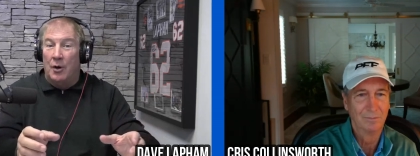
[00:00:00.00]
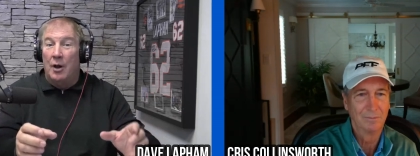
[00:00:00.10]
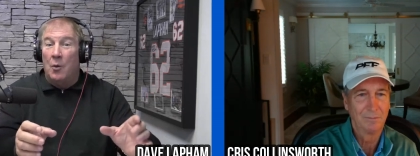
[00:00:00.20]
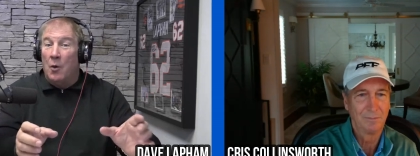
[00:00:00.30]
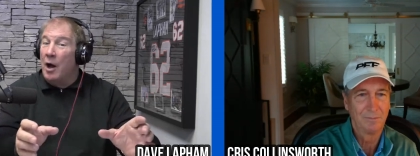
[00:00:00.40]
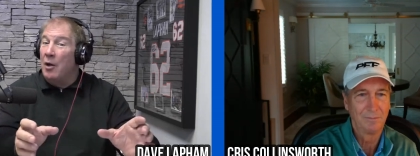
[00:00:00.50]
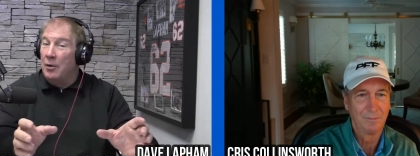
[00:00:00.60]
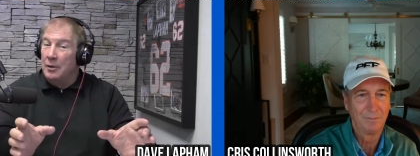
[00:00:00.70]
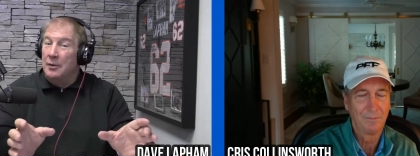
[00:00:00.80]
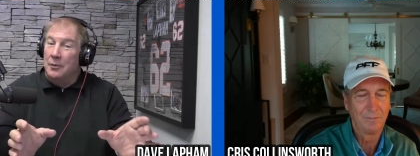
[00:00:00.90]
Speaker 1: Well,
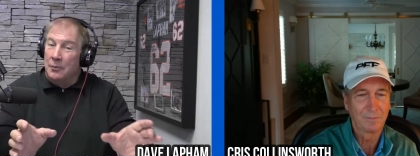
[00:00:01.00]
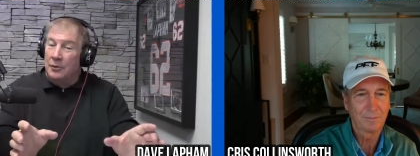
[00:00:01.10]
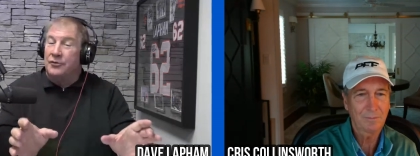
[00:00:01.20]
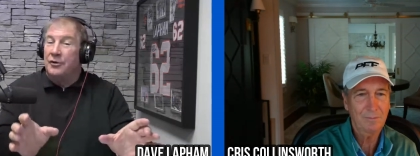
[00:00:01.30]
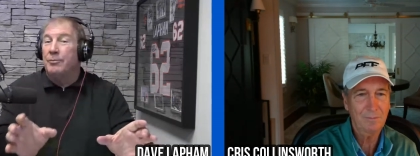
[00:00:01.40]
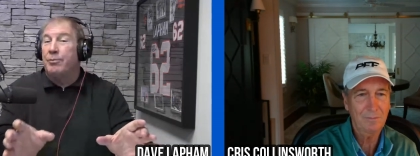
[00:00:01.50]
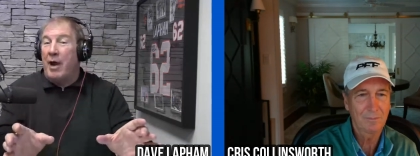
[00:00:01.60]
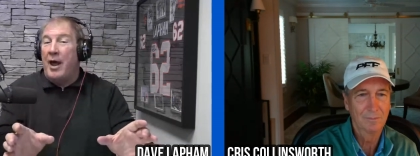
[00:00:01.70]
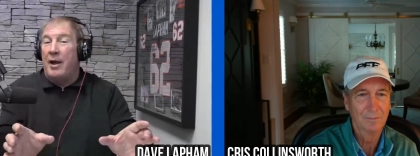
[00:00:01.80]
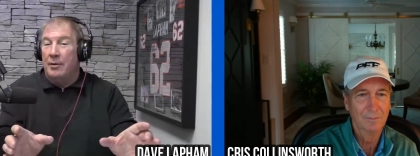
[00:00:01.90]
Wilson and
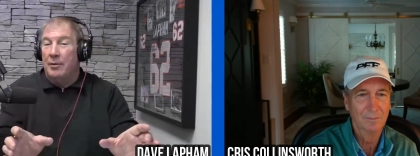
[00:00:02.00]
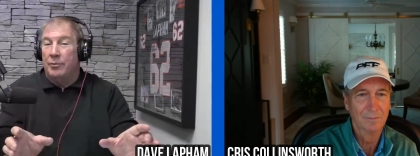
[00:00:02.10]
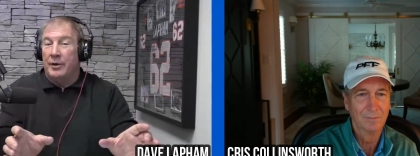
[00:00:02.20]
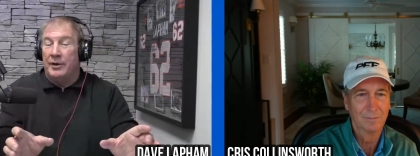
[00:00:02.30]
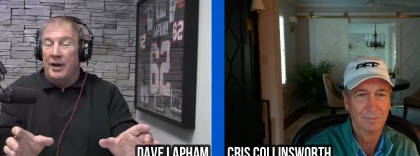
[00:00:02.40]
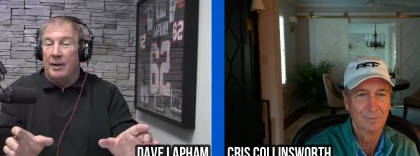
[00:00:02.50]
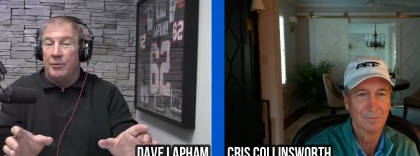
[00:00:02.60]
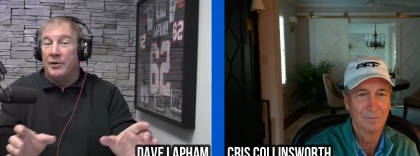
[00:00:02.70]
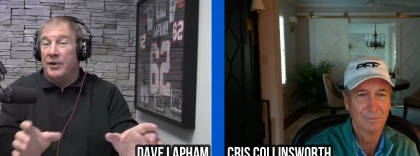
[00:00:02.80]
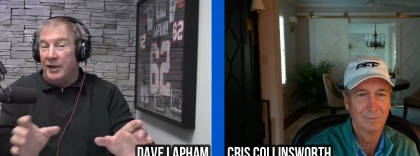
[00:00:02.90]
Pratt, pretty damn good. They
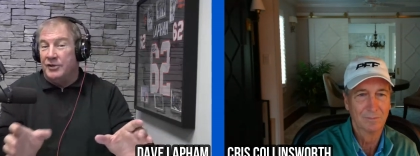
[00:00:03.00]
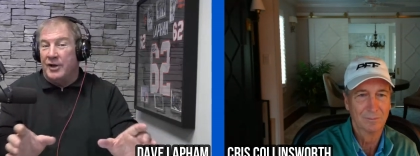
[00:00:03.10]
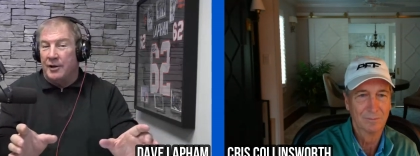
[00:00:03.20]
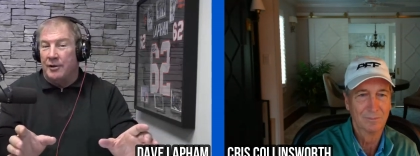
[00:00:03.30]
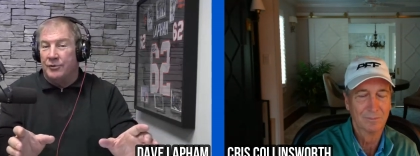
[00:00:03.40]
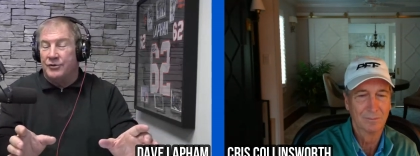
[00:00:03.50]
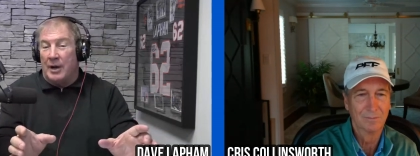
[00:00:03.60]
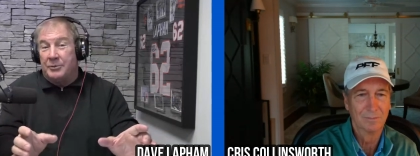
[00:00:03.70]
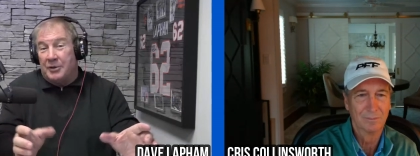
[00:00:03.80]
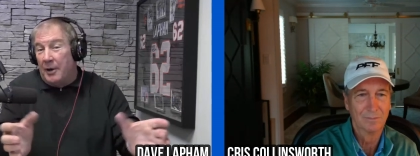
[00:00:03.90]
each get an interception.